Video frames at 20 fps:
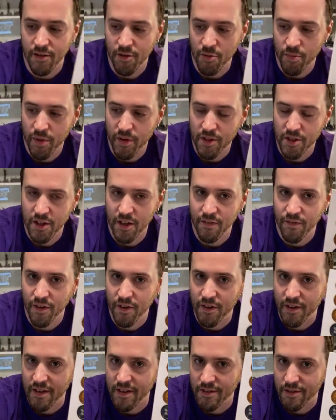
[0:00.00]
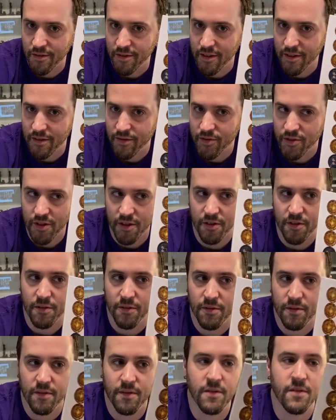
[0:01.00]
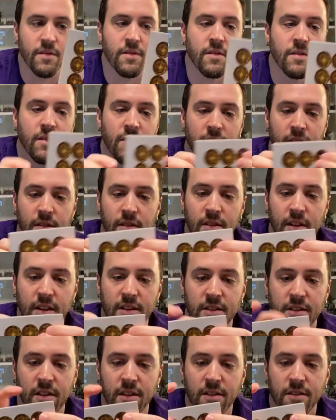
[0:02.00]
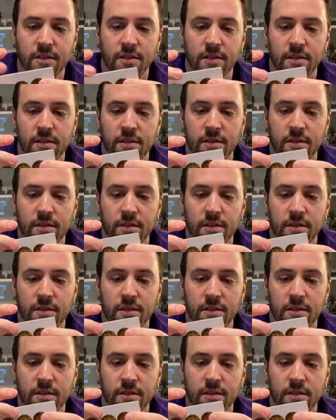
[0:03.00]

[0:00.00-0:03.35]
do punch out very easily, so that's nice.